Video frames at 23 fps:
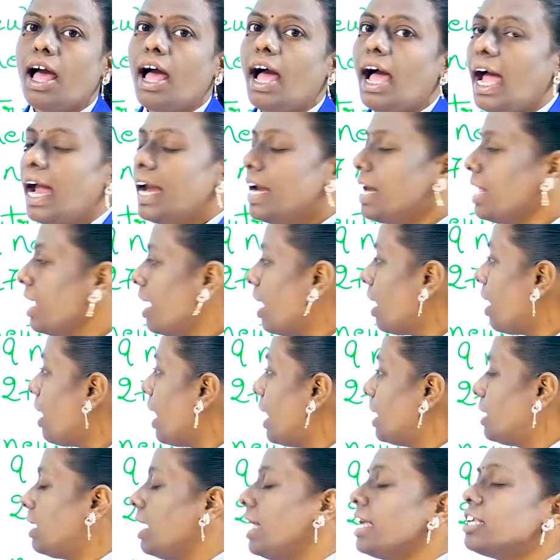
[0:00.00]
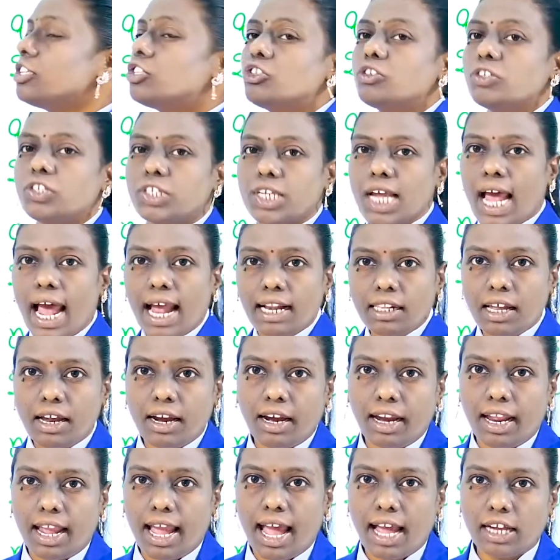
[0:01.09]
And here at least to start the
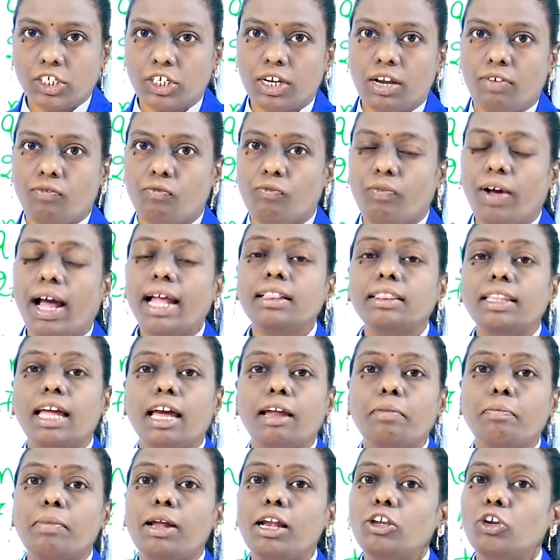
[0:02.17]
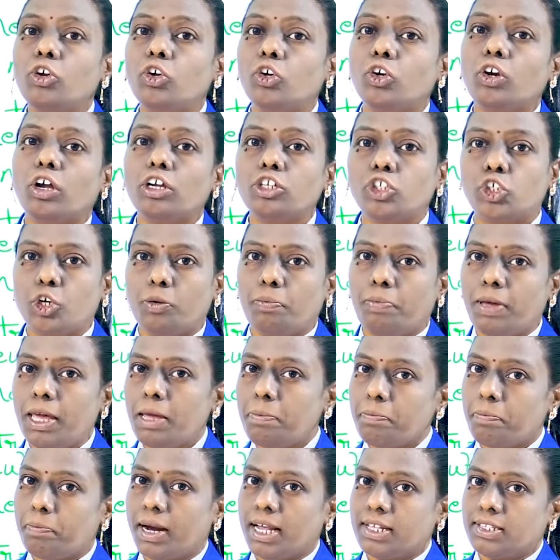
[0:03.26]
reaction, 1 thermal neutron should
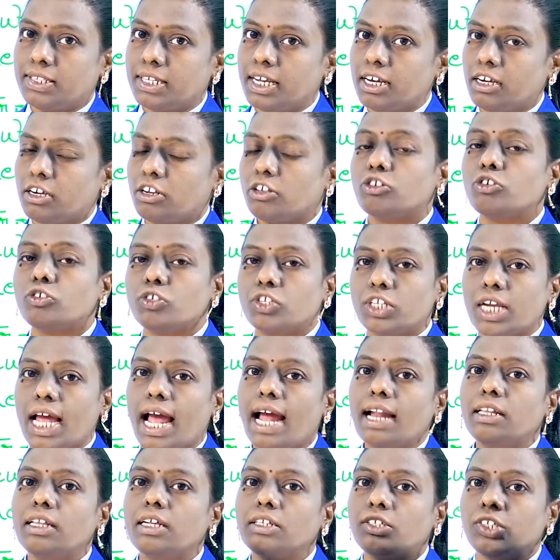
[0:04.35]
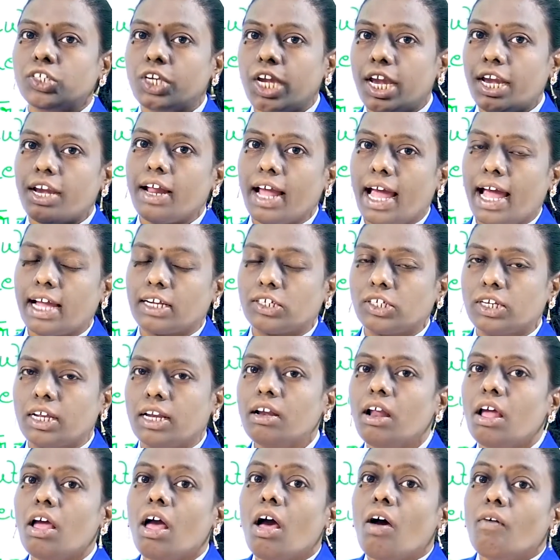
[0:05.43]
be present. To start the chain
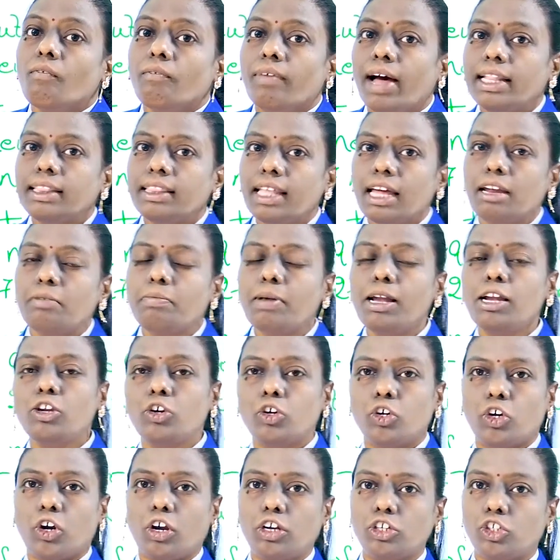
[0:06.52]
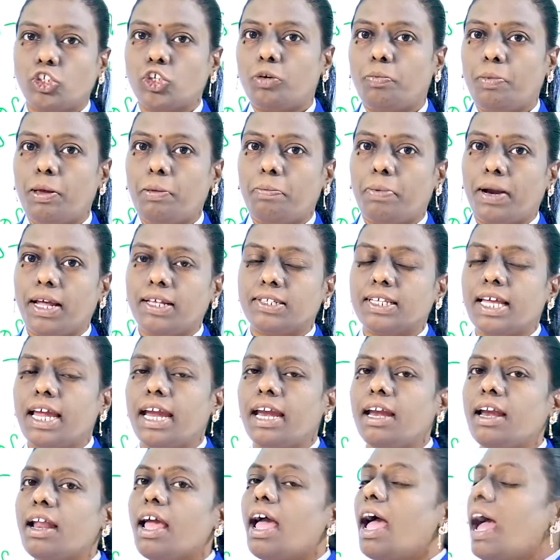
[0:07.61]
reaction, 1 thermal neutron should be
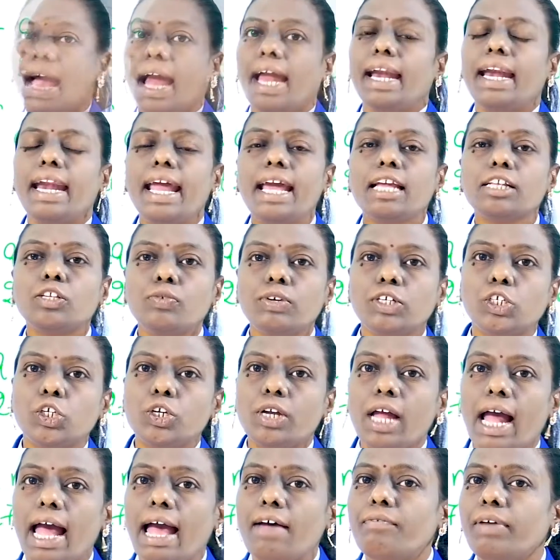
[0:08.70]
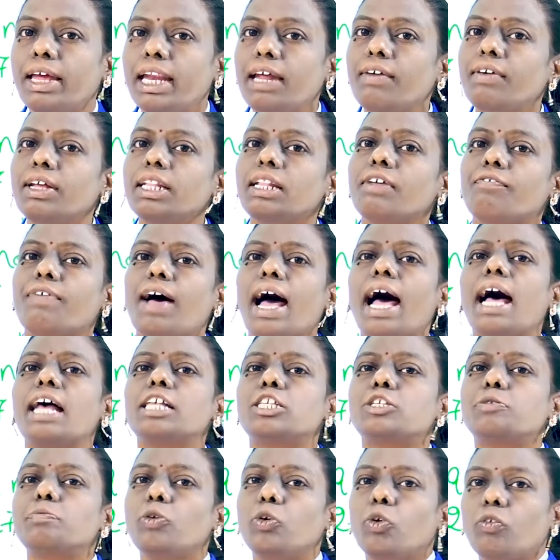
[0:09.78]
present. And next we should have wherever the
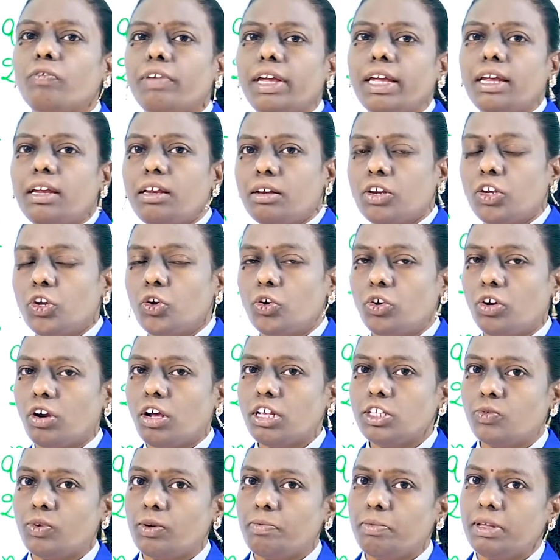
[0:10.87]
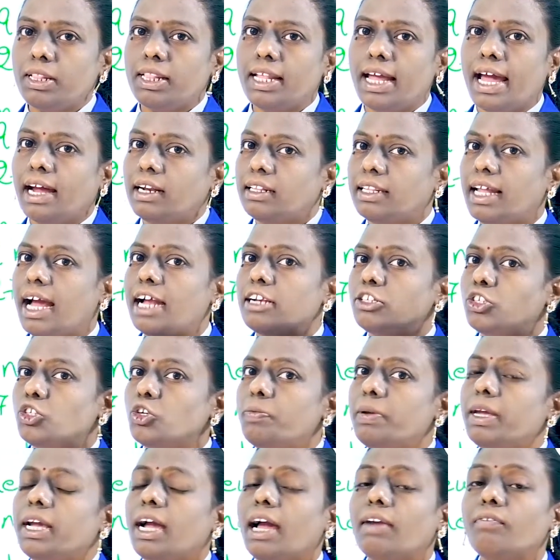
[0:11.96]
fast moving neutrons will be there, that should
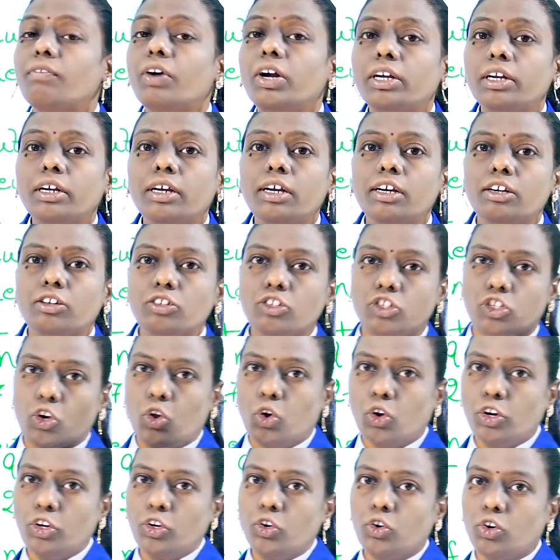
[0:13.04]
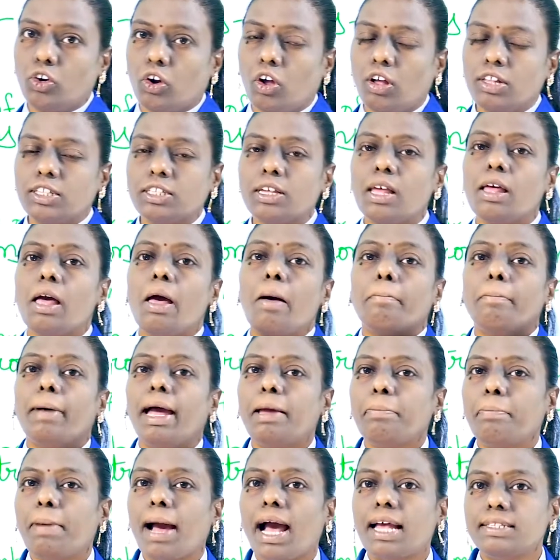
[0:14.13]
be converted into slow neutrons by
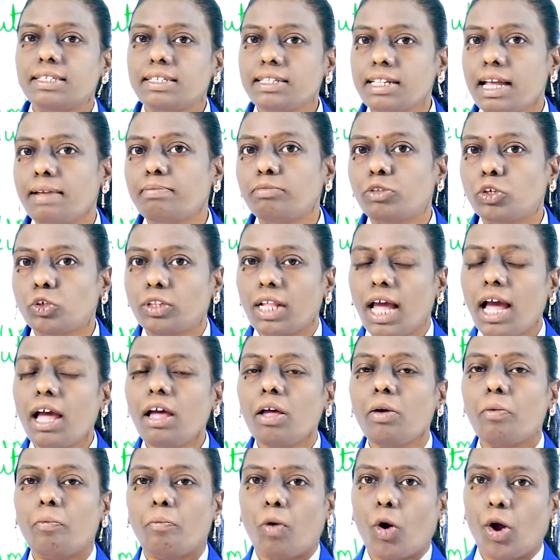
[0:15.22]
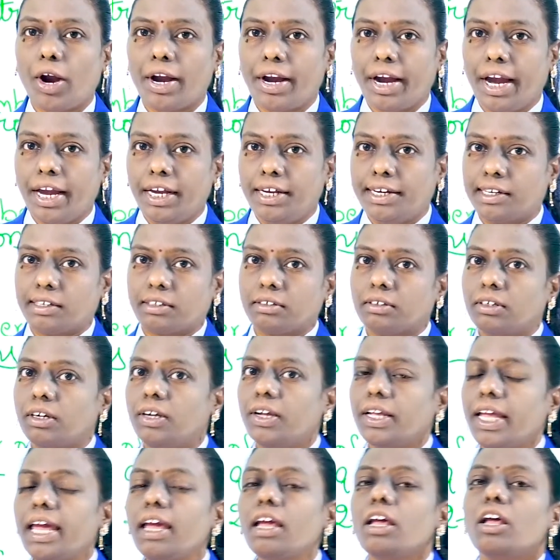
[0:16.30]
passing them through the moderator.
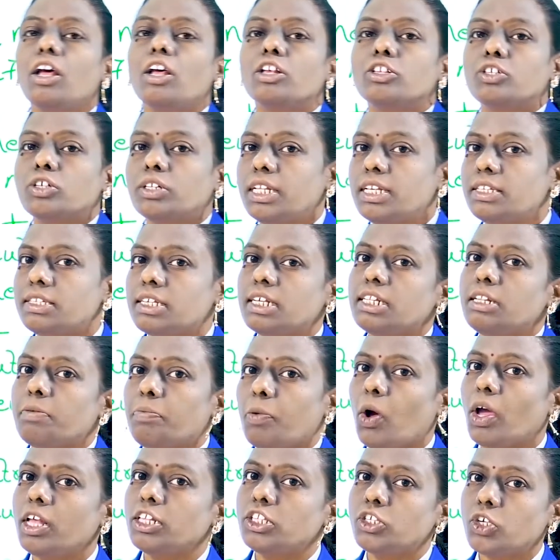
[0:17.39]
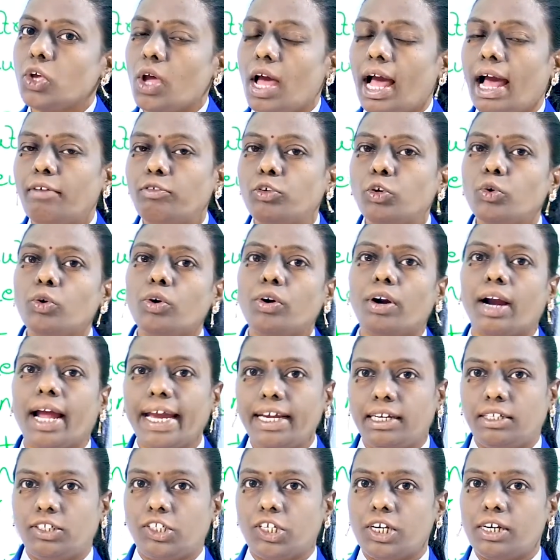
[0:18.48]
Okay, so these are the points you have to
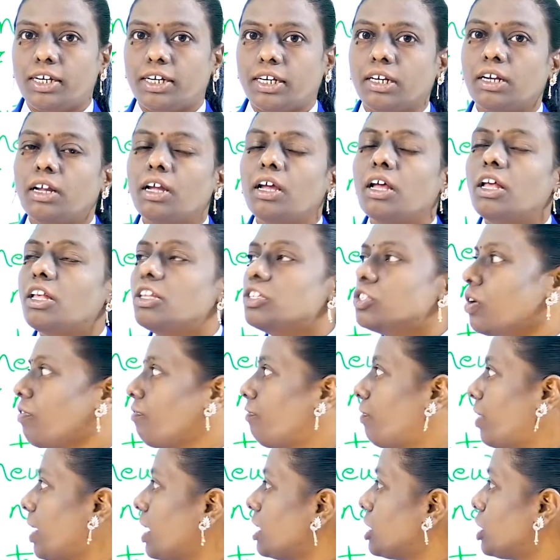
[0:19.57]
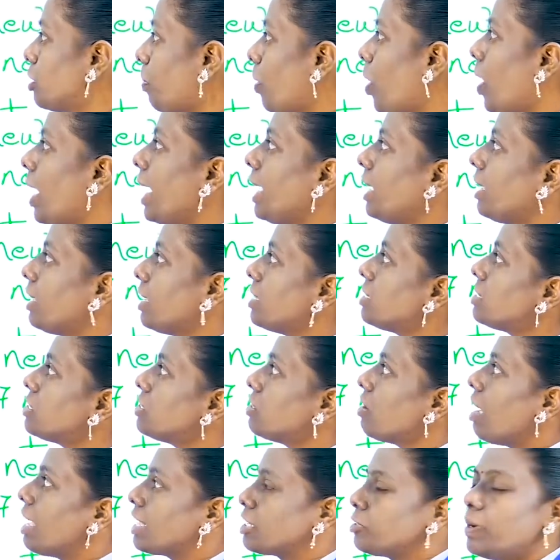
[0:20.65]
write, children. So first point is
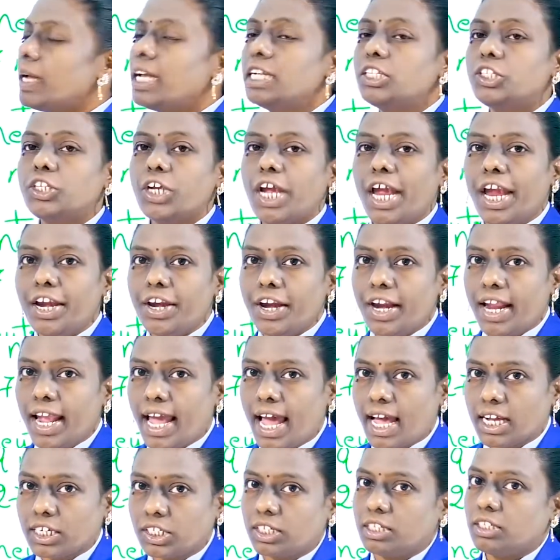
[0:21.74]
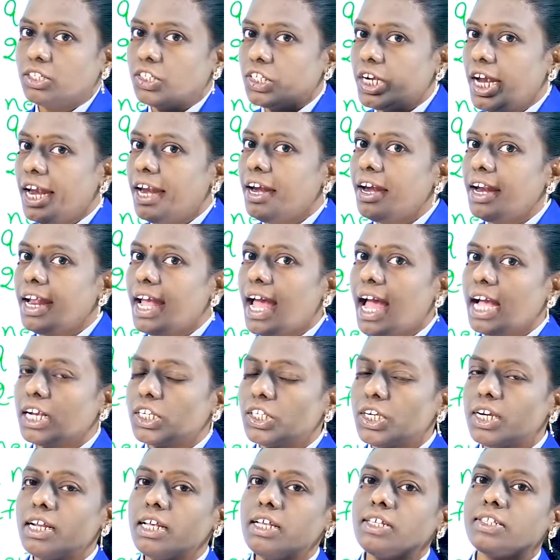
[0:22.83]
explain chain reaction. Chain
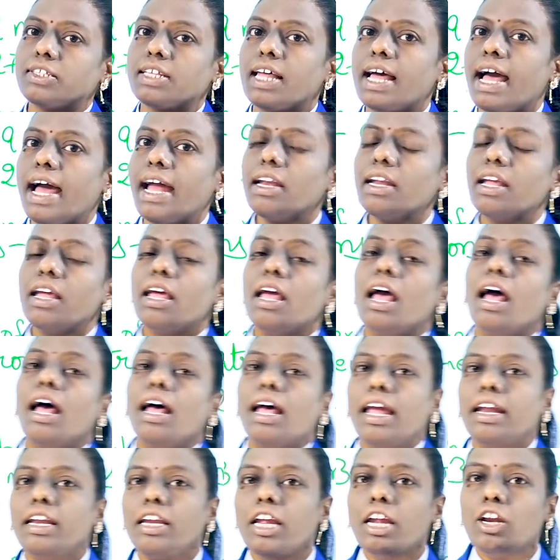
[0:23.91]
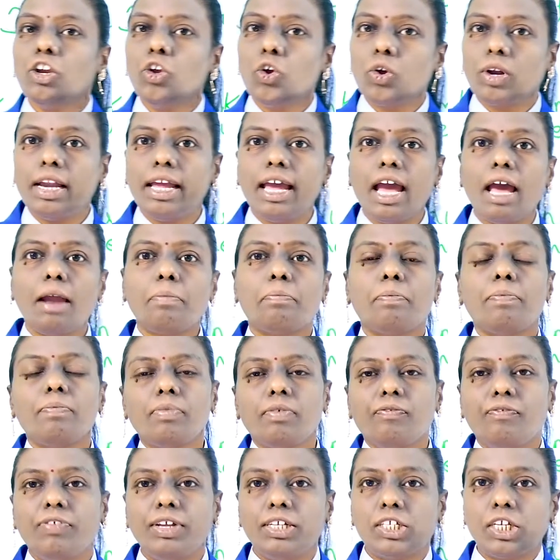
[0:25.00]
reaction is that in a nuclear
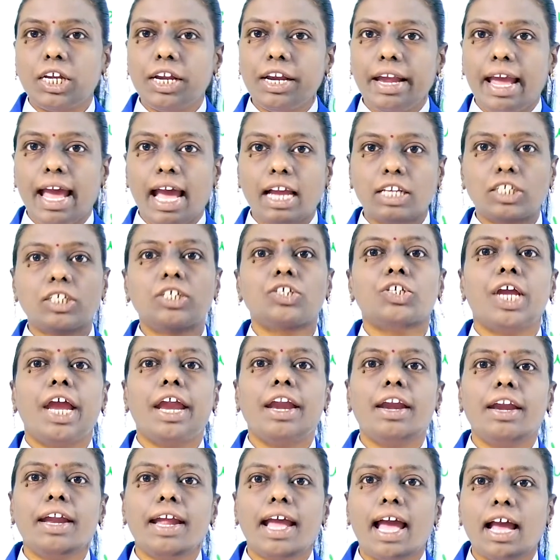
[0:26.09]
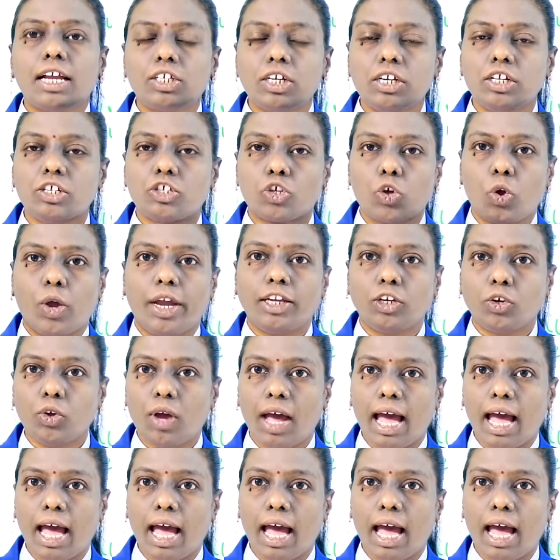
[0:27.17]
fission reaction, chain reaction is going to